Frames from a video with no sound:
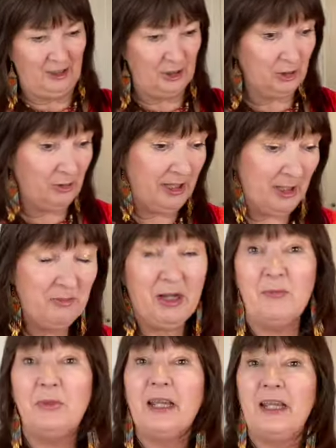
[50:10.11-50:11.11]
So they
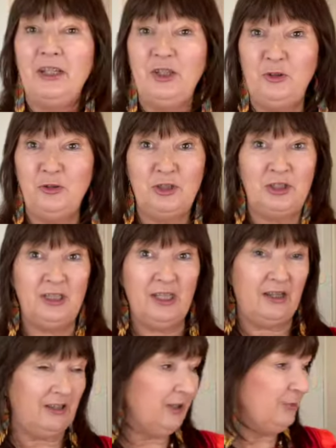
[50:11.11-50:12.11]
might be getting used
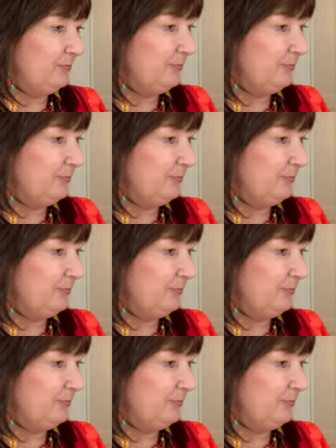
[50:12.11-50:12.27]
together.